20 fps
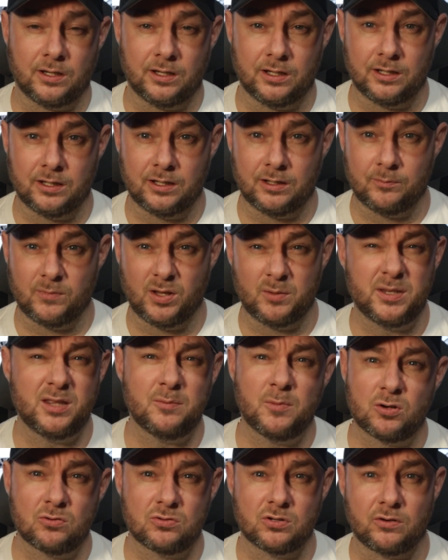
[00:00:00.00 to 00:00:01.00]
I mean,
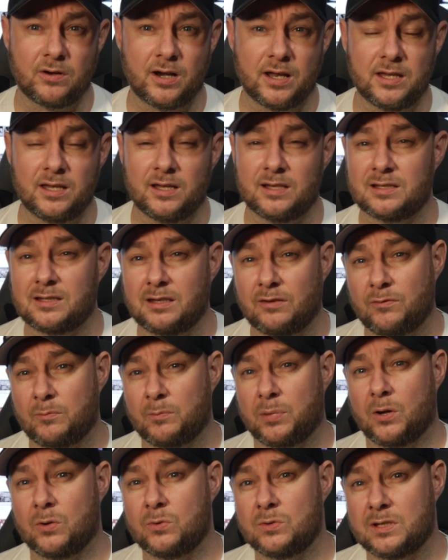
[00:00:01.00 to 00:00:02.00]
the models are great, it's
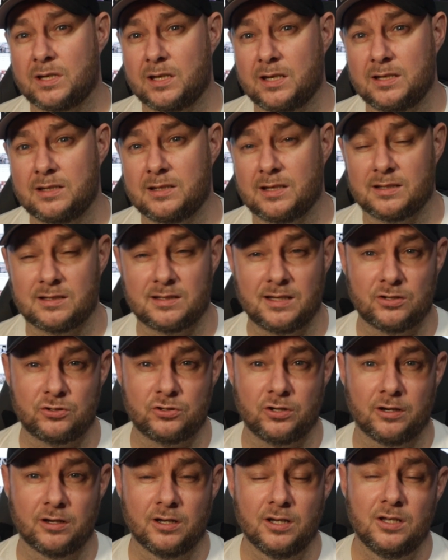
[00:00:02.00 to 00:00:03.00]
different poses,
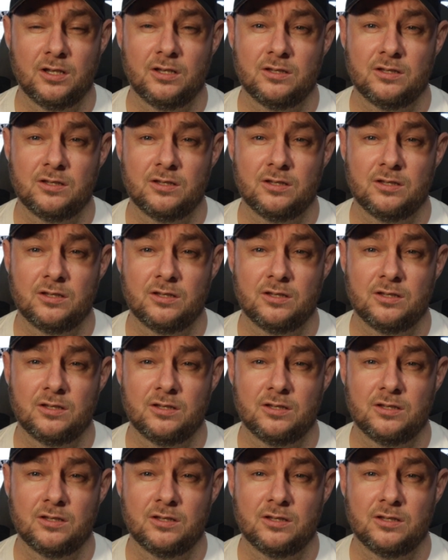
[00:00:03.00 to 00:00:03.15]
etc.